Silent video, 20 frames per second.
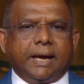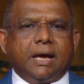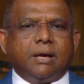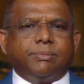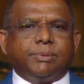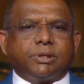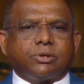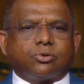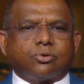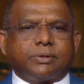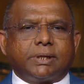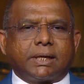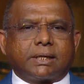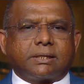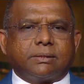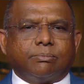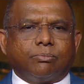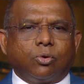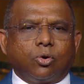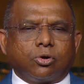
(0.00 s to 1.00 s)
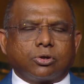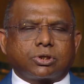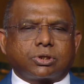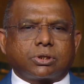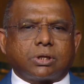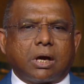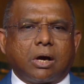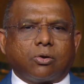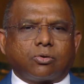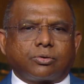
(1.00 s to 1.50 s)
aiming to get the
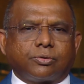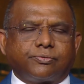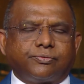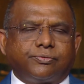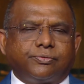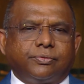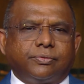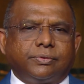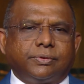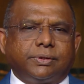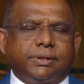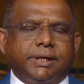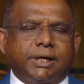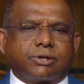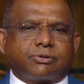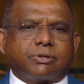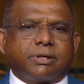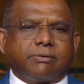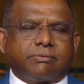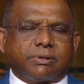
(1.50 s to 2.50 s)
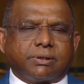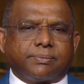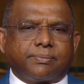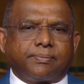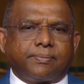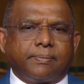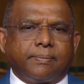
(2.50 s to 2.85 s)
most out of their travel.